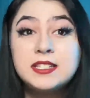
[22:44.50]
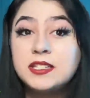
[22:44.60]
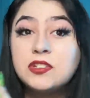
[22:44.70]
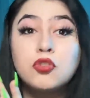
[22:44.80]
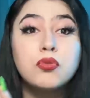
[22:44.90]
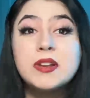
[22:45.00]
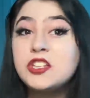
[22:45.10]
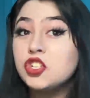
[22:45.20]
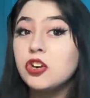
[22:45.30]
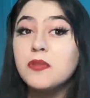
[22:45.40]

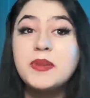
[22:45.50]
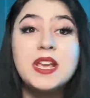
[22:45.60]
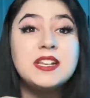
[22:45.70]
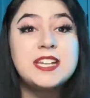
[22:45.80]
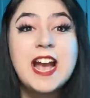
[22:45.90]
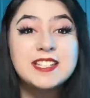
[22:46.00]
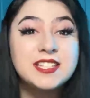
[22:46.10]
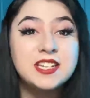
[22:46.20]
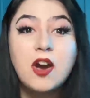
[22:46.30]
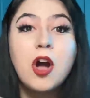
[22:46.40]
creature being
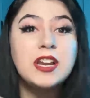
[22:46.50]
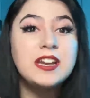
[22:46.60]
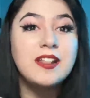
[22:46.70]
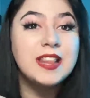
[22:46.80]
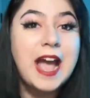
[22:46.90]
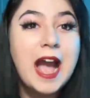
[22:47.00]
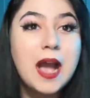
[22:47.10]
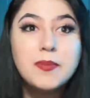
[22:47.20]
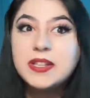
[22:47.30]
tested on in a lab